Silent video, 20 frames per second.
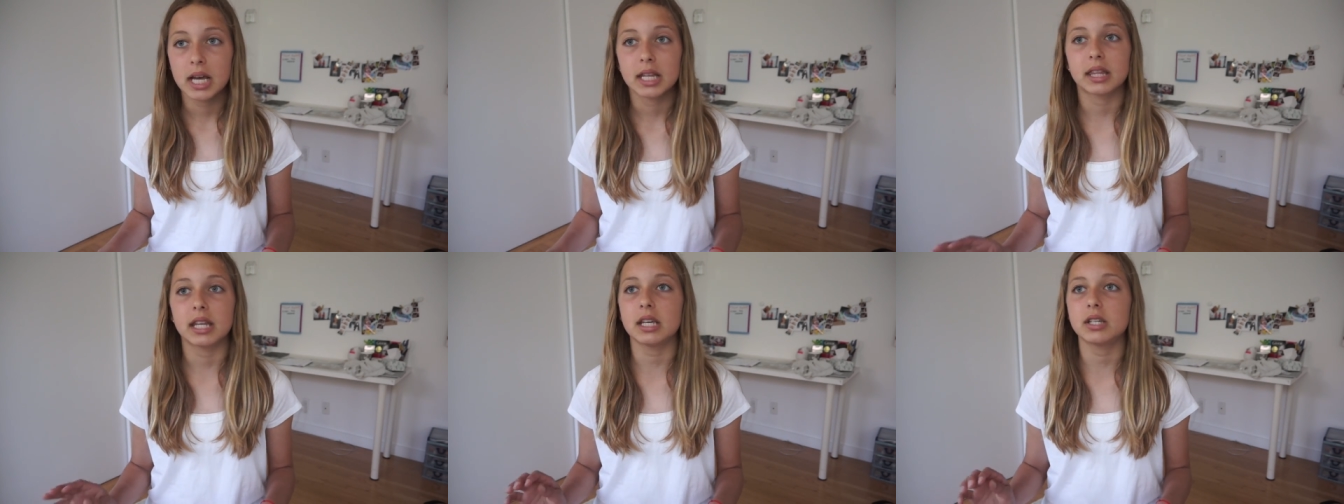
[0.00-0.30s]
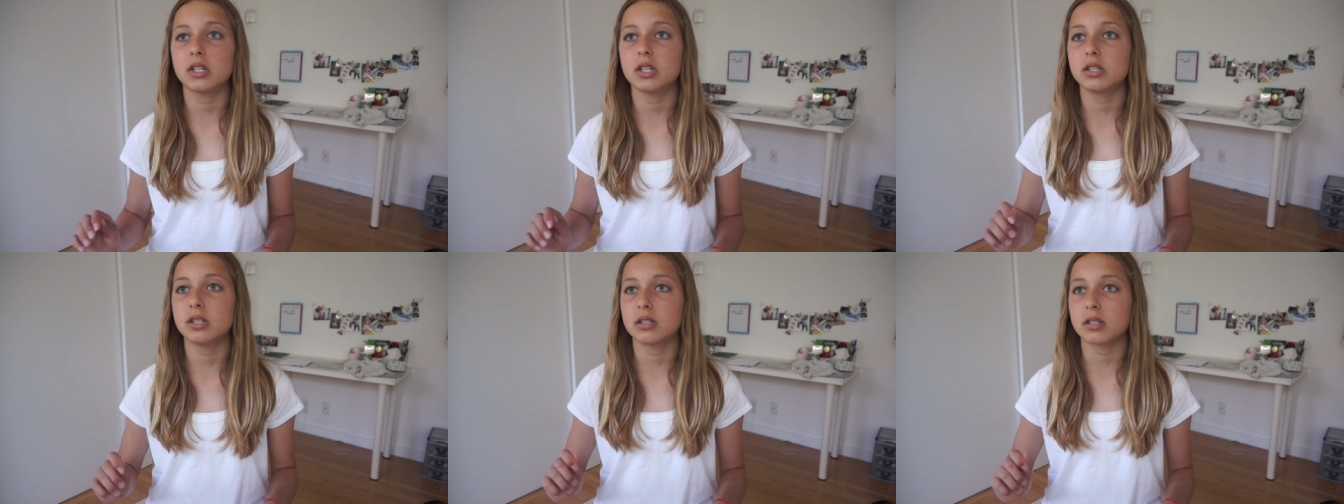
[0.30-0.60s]

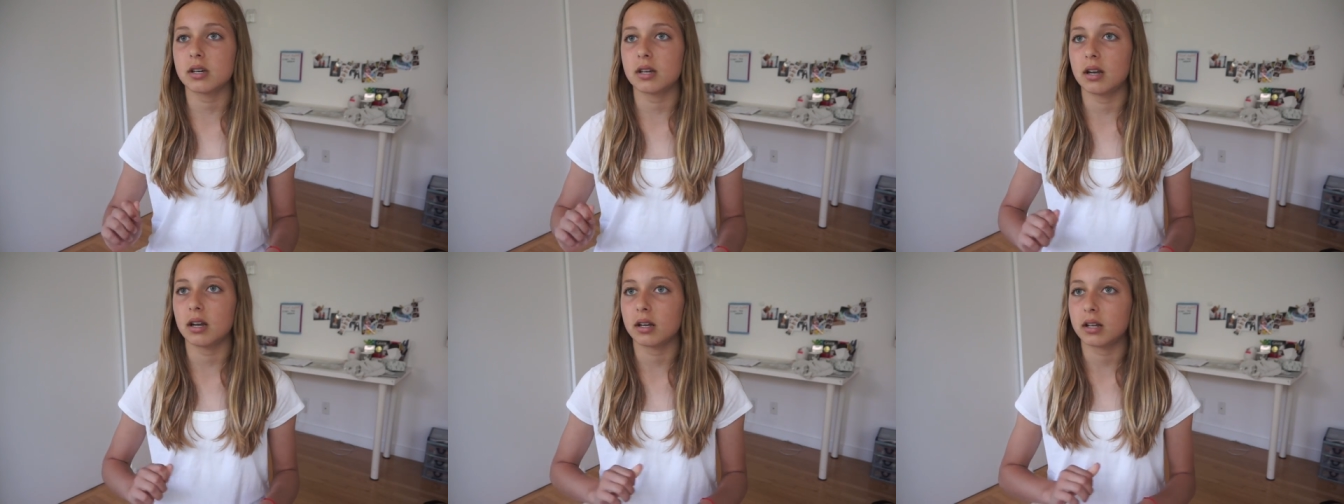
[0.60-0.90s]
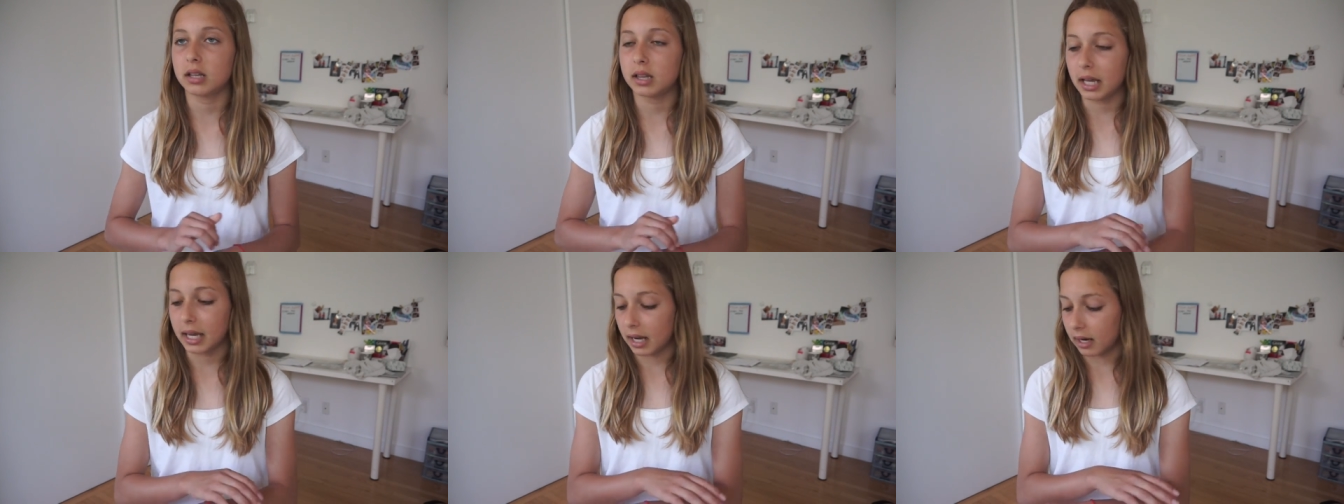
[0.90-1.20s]
This is just gonna
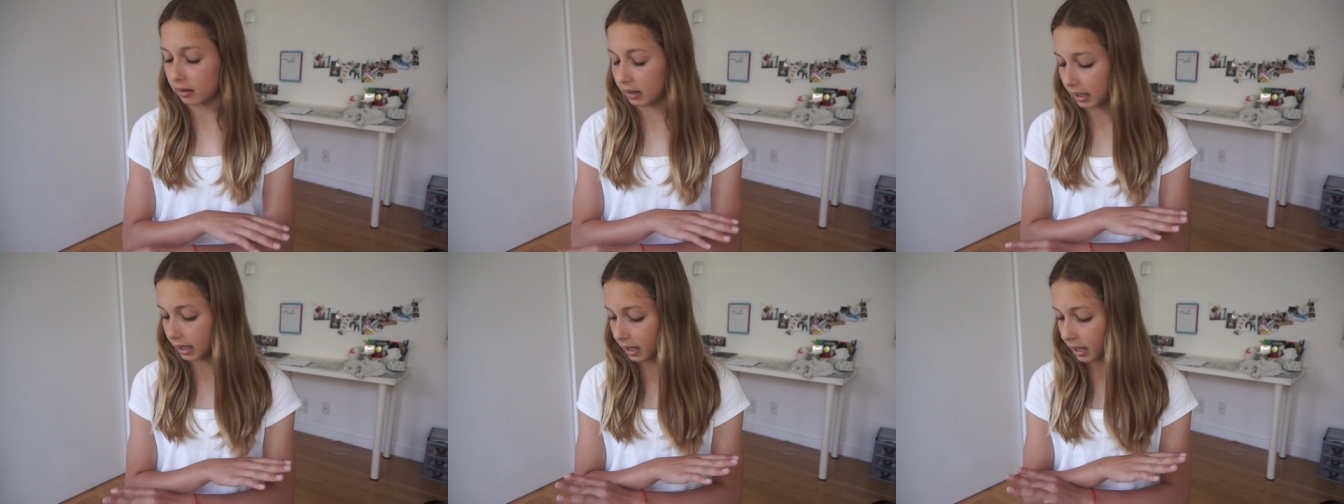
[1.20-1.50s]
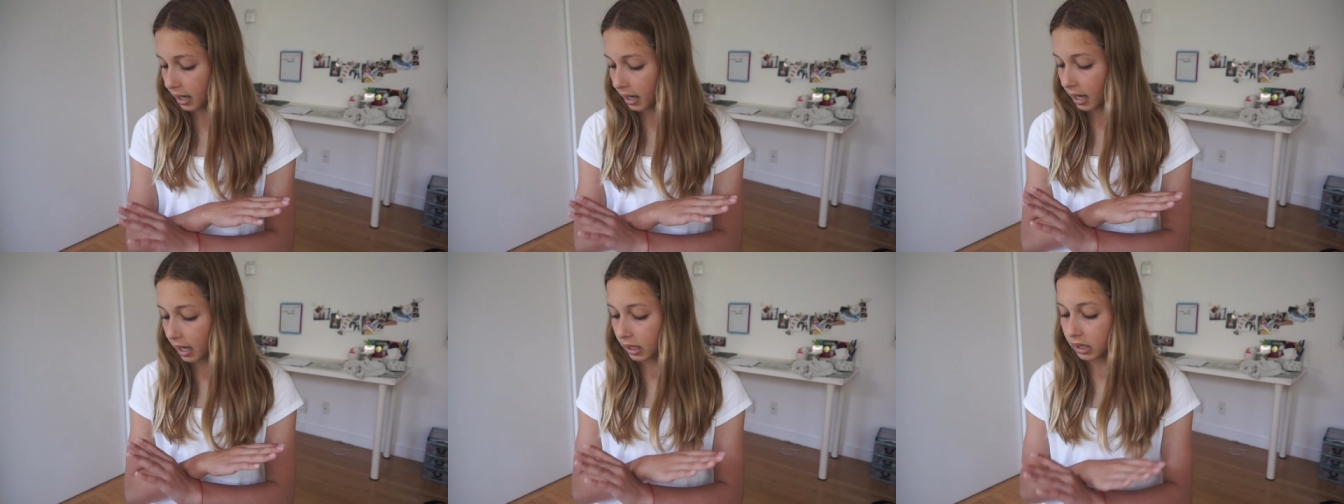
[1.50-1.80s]
kind of like
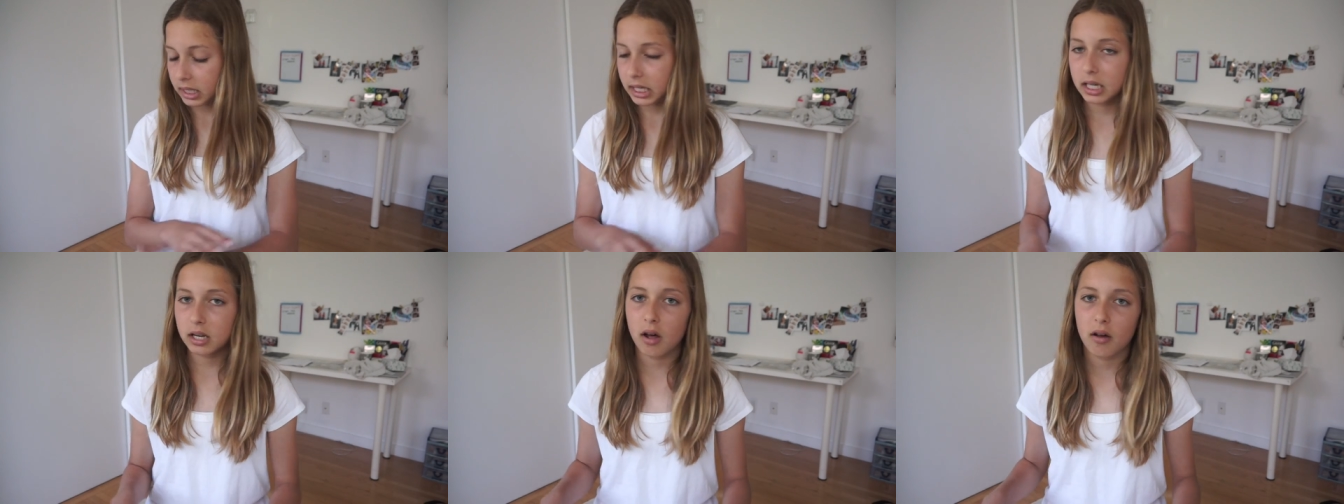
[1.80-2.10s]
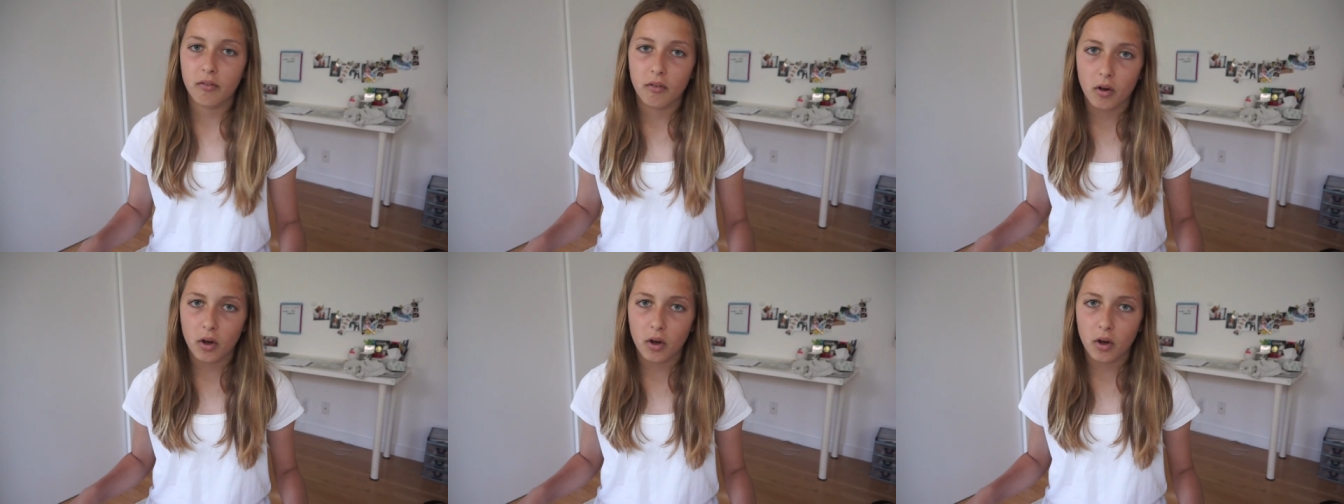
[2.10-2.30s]
clean off